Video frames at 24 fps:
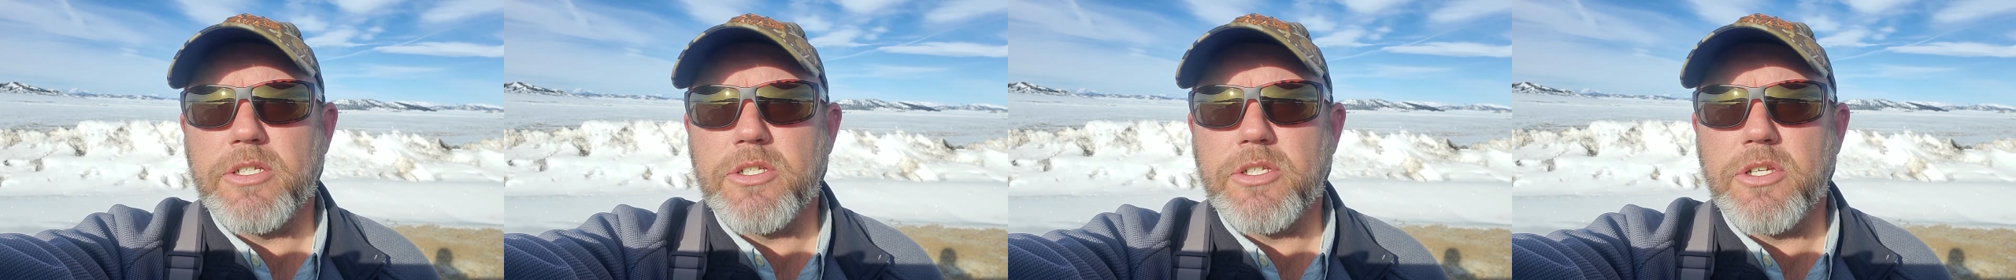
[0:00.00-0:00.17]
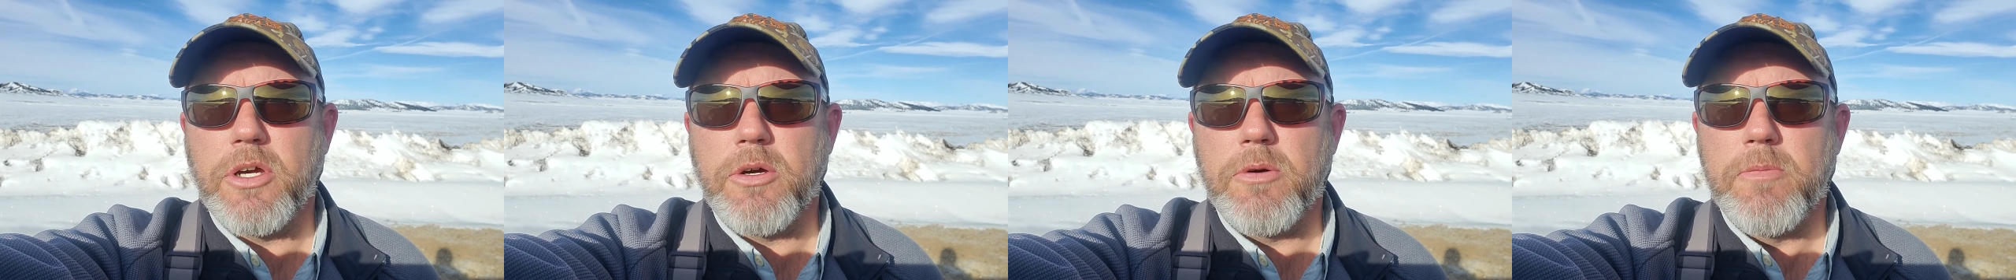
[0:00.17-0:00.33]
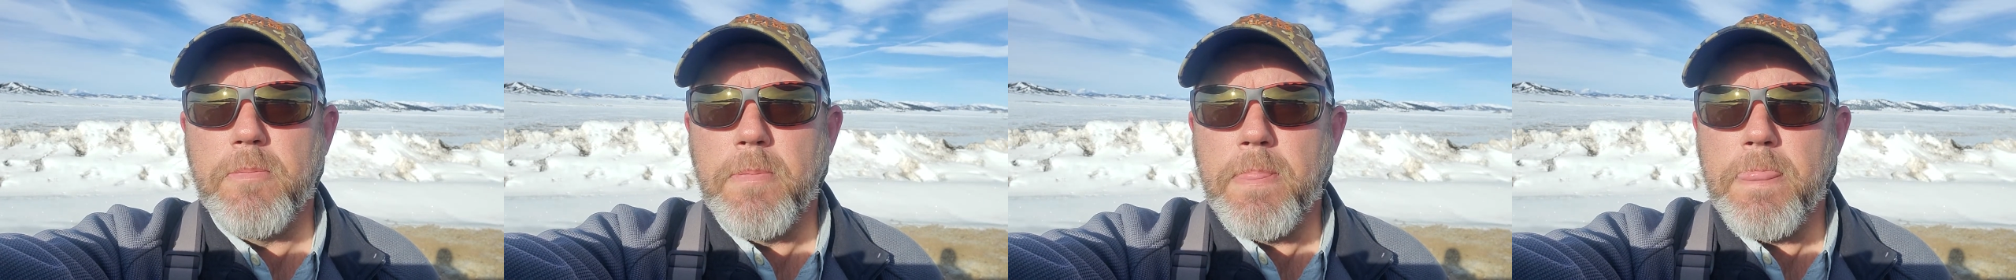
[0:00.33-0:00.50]

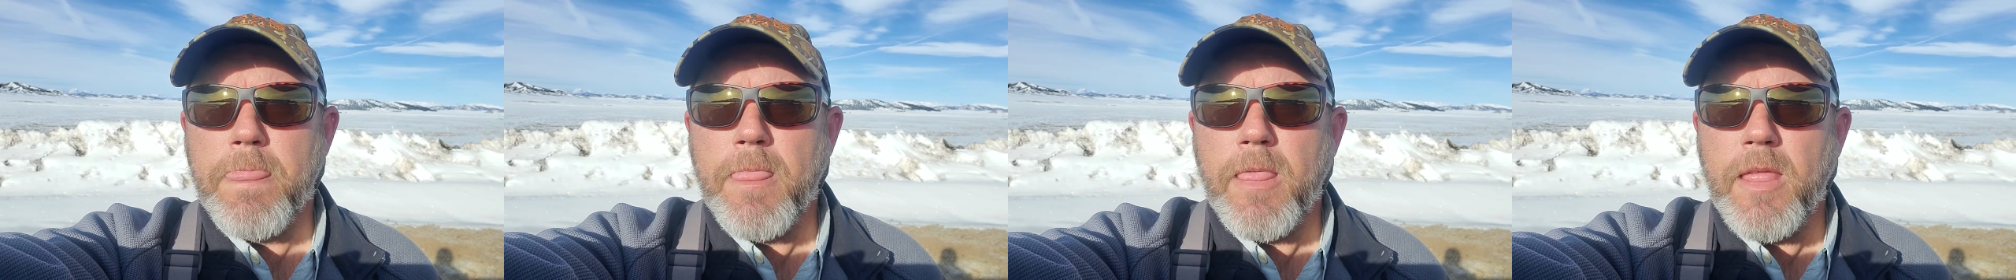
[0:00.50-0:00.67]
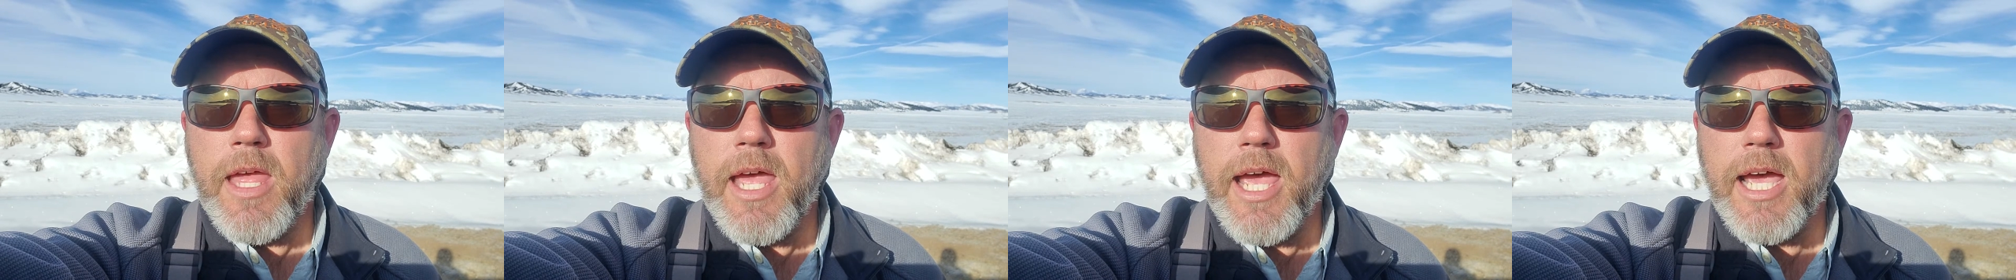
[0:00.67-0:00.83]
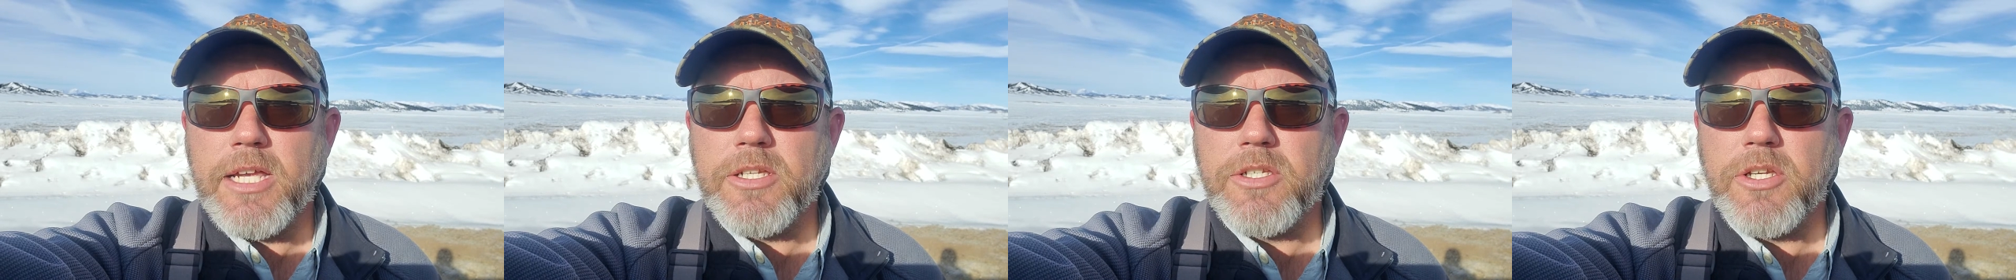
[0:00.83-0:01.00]
So,
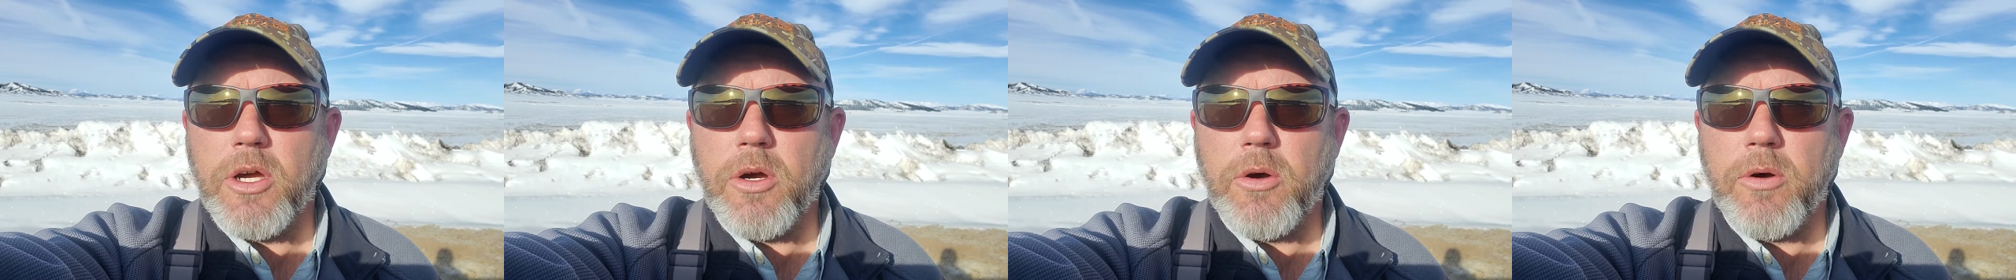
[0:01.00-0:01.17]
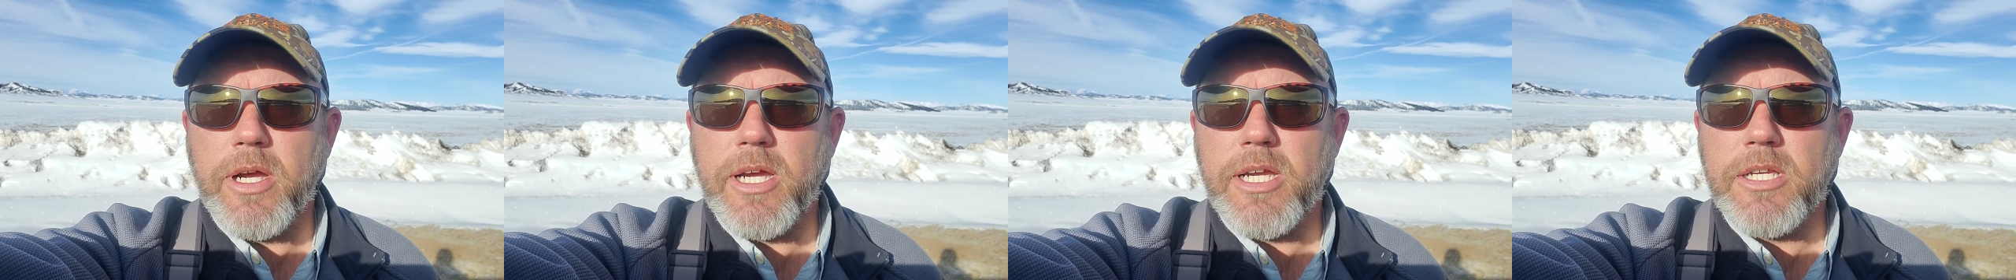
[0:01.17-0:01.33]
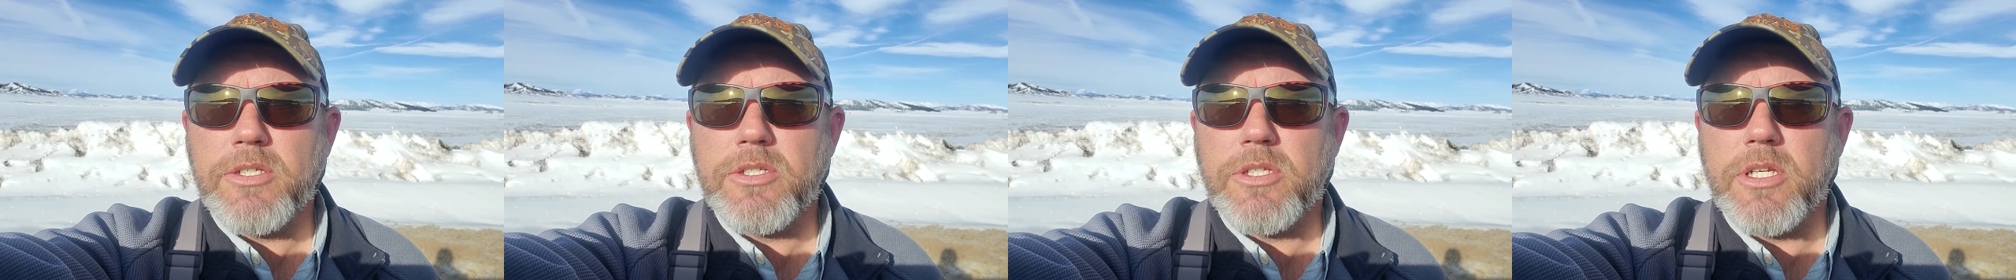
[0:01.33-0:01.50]
as
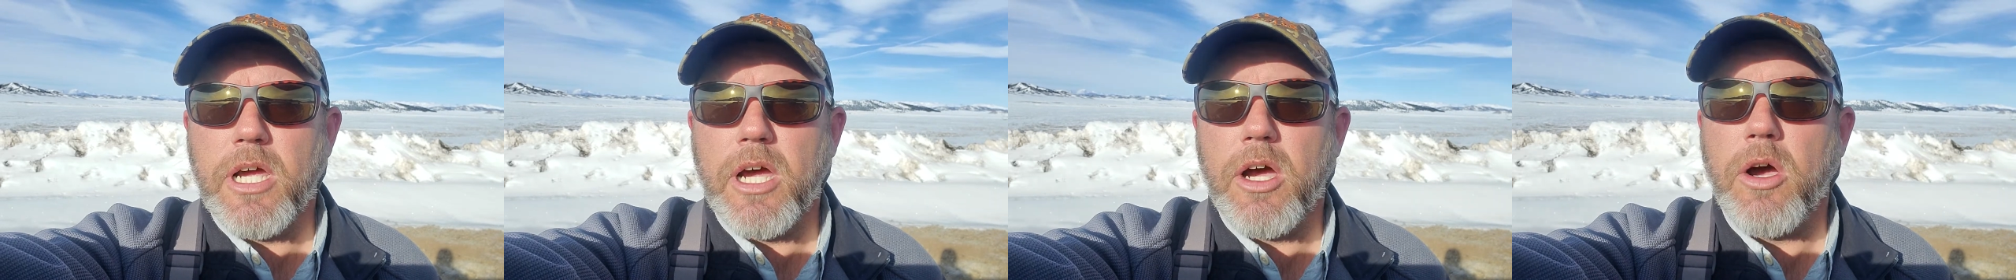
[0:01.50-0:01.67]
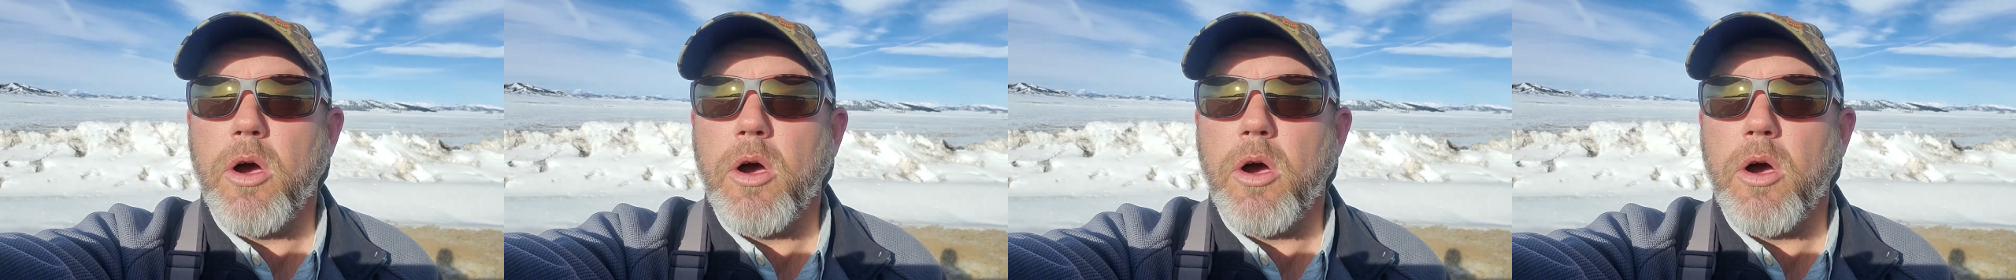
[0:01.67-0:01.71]
always,